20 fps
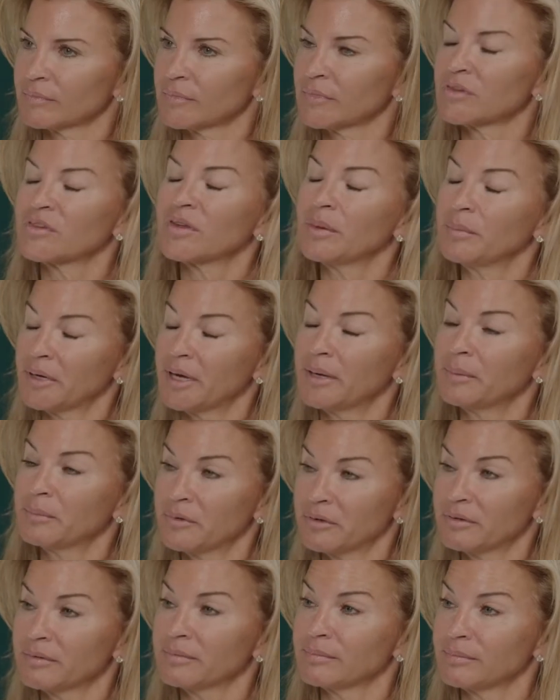
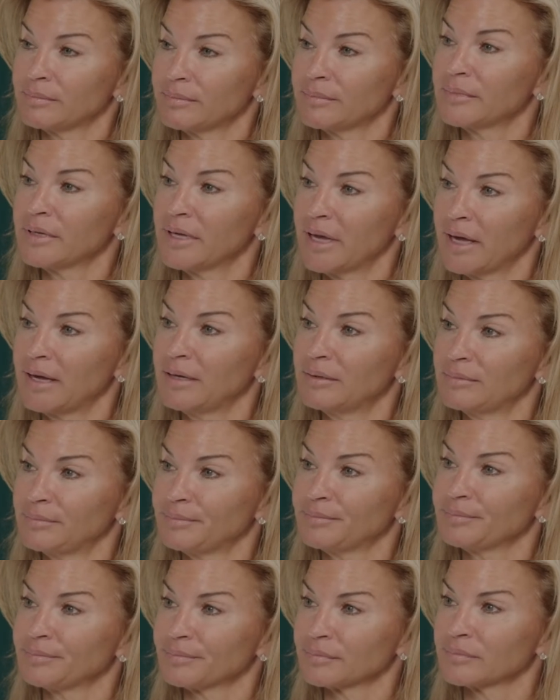Sometimes, yeah.
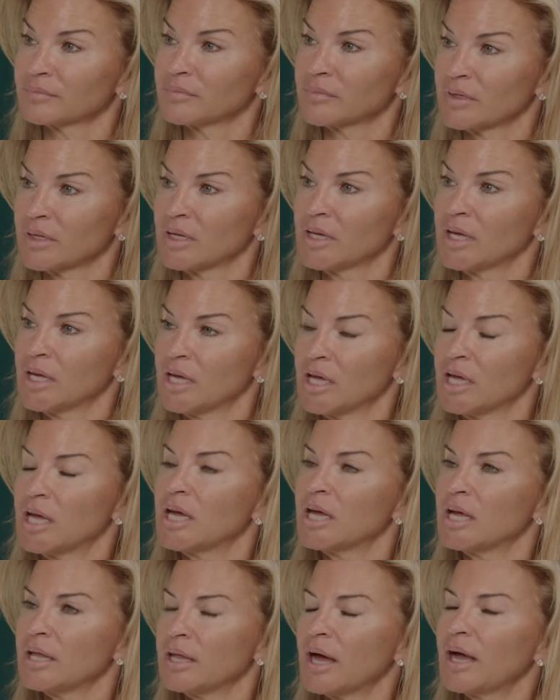
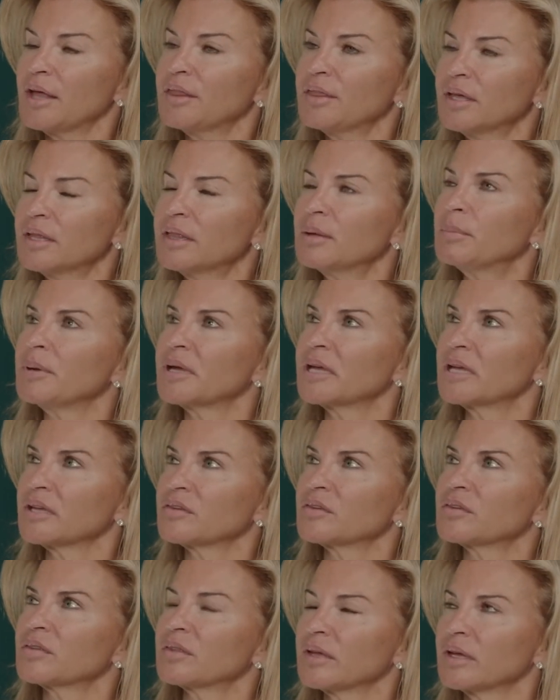I think the
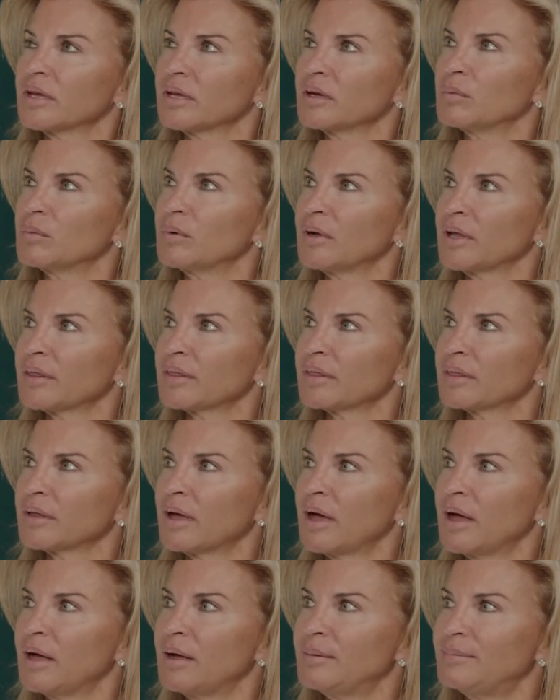biggest thing with
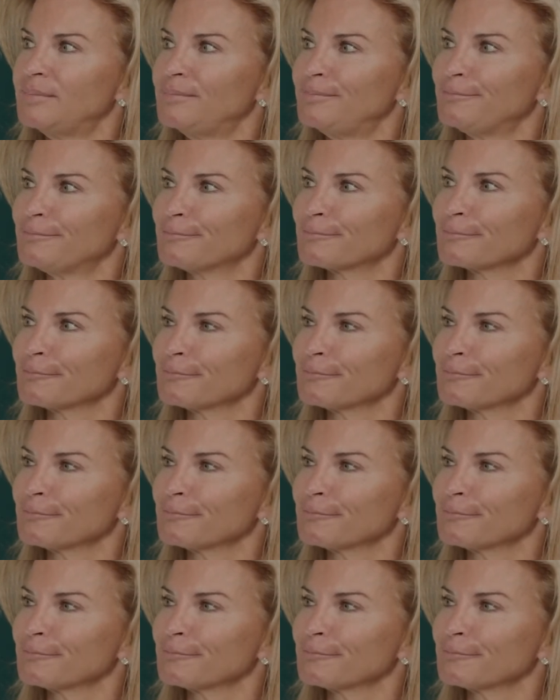the